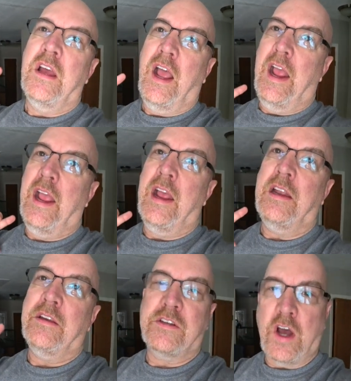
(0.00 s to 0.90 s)

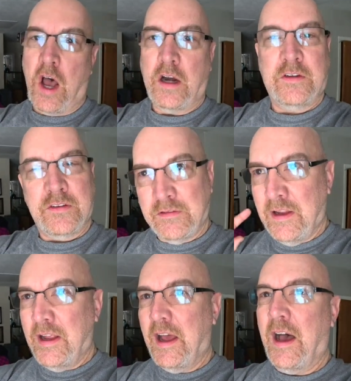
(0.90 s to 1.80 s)
and talked.
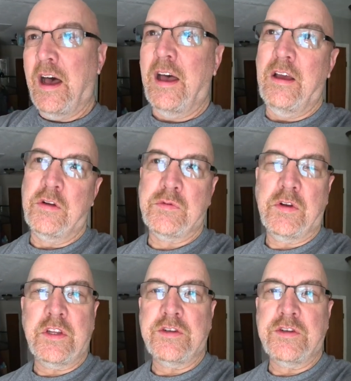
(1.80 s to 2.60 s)
It was worth the